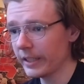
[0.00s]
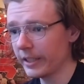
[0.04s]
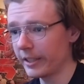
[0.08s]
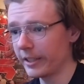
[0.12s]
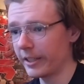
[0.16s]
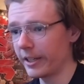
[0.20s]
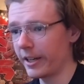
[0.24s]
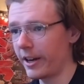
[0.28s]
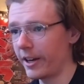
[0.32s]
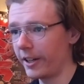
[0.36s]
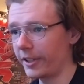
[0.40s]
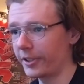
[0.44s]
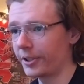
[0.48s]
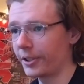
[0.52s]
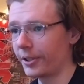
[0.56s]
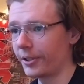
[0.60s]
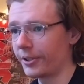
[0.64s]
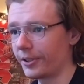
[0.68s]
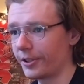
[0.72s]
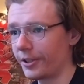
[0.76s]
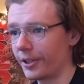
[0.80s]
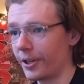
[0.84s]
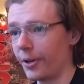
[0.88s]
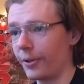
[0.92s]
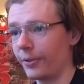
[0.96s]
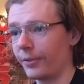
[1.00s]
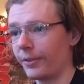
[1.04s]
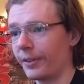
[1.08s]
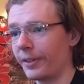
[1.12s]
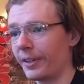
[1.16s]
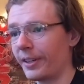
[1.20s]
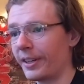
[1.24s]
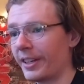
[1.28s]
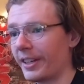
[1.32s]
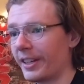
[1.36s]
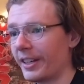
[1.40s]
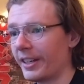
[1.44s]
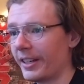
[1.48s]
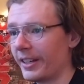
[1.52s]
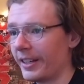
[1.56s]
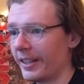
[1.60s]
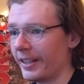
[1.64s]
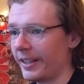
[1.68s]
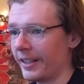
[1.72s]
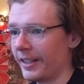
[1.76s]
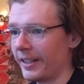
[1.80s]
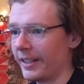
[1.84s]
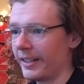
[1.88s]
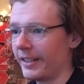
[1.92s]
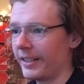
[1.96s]
Nocturne Totem.
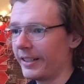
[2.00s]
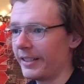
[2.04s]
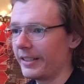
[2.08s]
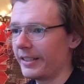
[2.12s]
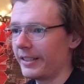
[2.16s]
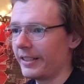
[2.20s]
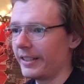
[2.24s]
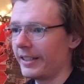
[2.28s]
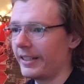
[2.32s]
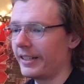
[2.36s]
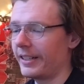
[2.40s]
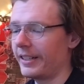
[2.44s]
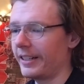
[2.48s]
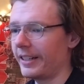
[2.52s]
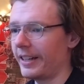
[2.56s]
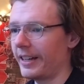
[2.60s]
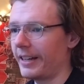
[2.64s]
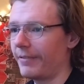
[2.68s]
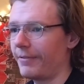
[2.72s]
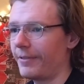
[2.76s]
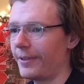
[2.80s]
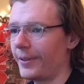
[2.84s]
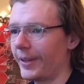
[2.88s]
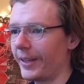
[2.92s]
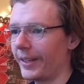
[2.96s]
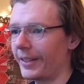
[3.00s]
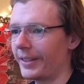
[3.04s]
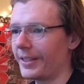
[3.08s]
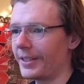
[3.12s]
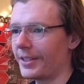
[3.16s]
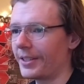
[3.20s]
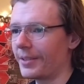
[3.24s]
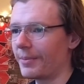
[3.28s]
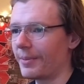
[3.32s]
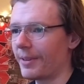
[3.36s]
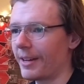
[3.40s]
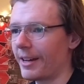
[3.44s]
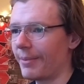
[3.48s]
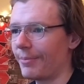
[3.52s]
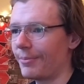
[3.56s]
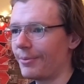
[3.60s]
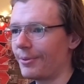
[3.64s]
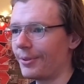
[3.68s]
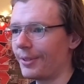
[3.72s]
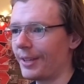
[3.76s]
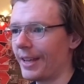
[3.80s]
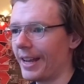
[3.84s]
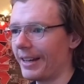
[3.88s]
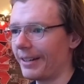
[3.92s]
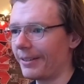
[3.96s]
I feel like this map,
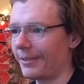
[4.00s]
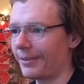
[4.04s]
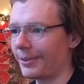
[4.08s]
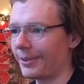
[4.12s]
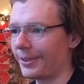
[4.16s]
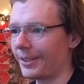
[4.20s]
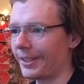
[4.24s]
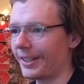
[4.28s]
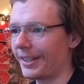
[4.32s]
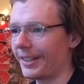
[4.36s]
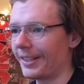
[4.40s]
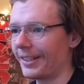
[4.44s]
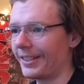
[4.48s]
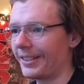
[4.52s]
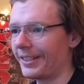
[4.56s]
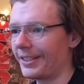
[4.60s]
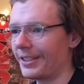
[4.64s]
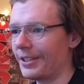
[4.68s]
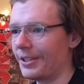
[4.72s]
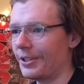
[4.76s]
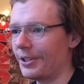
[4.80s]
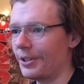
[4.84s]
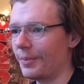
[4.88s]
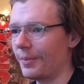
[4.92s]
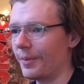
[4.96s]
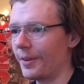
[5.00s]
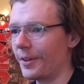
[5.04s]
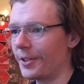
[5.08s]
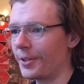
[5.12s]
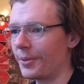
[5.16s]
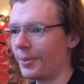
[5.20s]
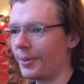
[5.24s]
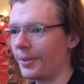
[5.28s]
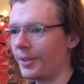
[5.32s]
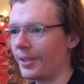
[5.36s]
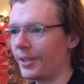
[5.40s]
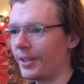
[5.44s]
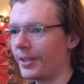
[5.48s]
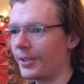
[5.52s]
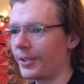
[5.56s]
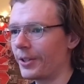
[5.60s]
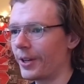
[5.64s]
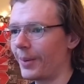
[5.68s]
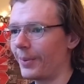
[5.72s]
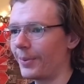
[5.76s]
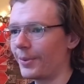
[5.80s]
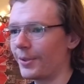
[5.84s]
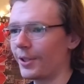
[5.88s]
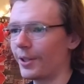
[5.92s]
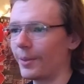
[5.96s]
you can't really do much with it,
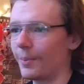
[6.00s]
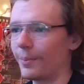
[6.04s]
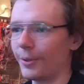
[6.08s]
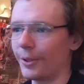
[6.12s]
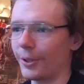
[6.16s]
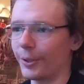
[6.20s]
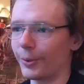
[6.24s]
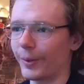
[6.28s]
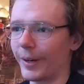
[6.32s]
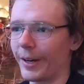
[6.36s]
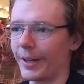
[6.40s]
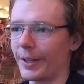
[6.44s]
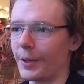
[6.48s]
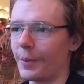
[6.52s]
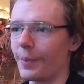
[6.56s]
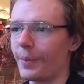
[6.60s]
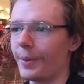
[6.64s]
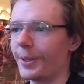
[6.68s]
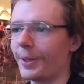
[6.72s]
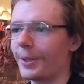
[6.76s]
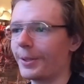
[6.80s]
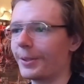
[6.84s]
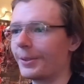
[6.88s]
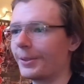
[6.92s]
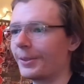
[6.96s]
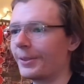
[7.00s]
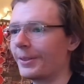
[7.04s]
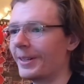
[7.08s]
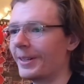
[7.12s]
so I'm just going to put it right in the middle.